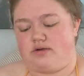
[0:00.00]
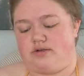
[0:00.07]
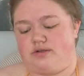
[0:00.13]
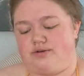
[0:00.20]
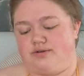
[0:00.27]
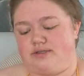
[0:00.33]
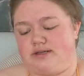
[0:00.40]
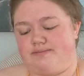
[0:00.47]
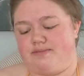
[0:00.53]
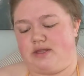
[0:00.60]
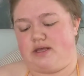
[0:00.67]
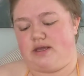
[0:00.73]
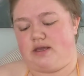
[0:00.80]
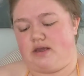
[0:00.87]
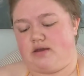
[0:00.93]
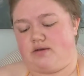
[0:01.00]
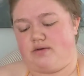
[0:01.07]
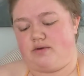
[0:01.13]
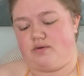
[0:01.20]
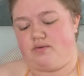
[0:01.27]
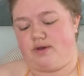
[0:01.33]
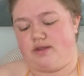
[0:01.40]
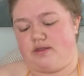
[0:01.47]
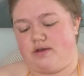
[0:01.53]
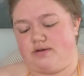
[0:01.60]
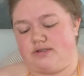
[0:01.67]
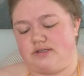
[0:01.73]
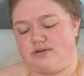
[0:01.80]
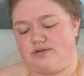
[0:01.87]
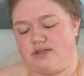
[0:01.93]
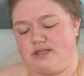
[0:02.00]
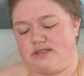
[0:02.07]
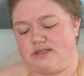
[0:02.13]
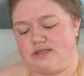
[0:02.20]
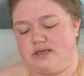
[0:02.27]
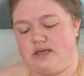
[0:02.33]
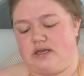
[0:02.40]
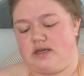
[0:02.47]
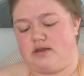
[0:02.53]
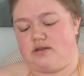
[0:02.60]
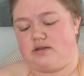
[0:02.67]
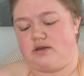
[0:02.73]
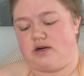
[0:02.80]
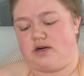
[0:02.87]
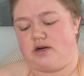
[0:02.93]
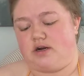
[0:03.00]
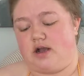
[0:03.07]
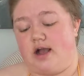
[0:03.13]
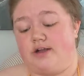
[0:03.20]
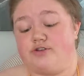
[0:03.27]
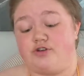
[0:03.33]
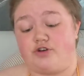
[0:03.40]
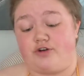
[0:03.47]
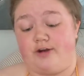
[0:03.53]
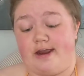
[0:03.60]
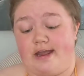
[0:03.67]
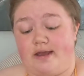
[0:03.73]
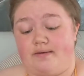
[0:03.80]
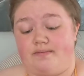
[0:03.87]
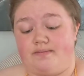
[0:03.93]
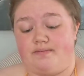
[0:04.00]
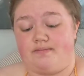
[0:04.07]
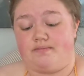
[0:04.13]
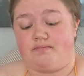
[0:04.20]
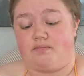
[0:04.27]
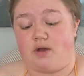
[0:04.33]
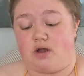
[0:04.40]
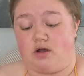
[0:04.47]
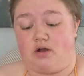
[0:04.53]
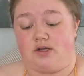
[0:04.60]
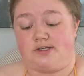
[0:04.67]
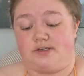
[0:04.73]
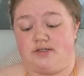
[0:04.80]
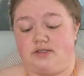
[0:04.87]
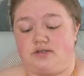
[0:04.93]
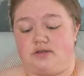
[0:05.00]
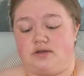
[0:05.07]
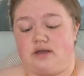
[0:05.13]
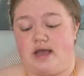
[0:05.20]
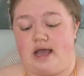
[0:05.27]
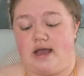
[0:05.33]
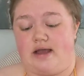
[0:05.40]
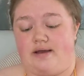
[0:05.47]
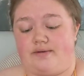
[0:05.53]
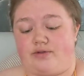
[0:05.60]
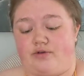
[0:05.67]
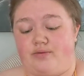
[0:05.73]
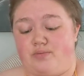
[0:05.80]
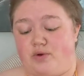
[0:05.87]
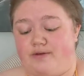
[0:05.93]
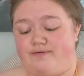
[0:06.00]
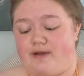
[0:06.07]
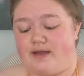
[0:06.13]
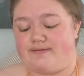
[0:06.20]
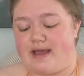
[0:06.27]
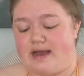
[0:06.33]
do something with those. So let's see. There are 100-gram balls, 3.5